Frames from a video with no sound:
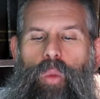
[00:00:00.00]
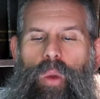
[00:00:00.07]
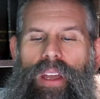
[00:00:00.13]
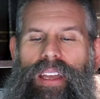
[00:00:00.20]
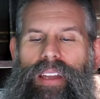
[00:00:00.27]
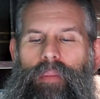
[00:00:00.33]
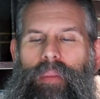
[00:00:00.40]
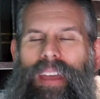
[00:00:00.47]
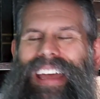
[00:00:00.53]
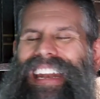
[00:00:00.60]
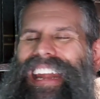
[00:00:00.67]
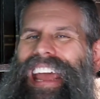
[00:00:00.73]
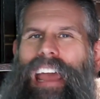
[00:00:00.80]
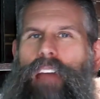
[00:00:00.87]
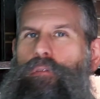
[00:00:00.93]
wicked
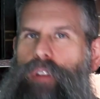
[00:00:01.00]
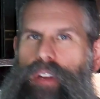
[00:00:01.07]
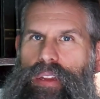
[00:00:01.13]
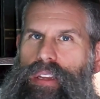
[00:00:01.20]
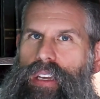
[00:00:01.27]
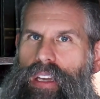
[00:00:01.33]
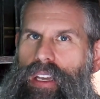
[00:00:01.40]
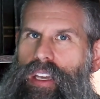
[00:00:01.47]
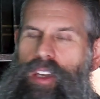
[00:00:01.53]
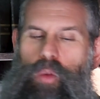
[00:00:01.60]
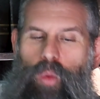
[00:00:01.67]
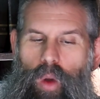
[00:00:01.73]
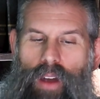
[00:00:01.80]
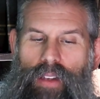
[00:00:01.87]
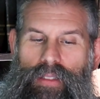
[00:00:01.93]
man everything he
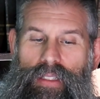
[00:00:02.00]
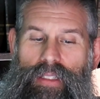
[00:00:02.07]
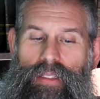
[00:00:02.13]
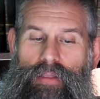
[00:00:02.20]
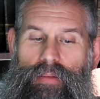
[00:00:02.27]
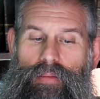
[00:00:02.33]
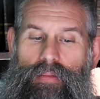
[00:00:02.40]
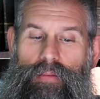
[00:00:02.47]
wants?